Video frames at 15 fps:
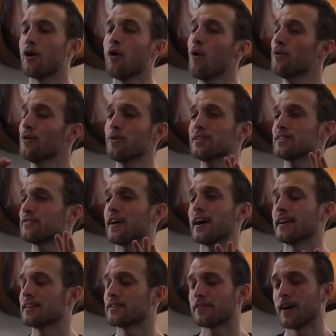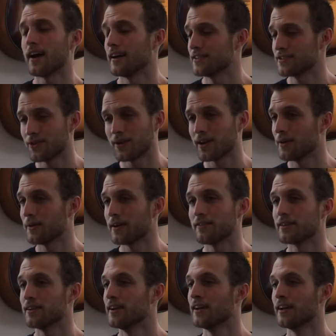go, oh no, it's fine, it's okay,
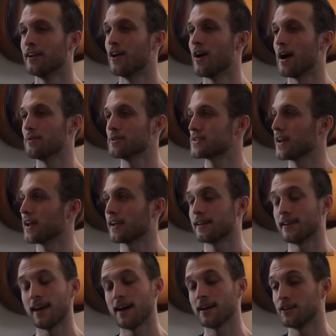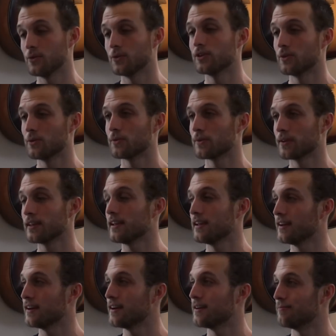whatever. No, I was like, yeah, you were really
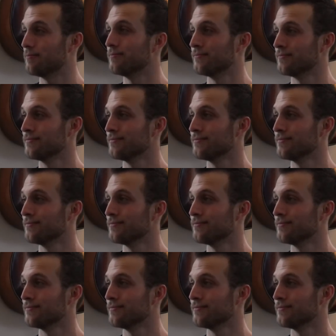heated up.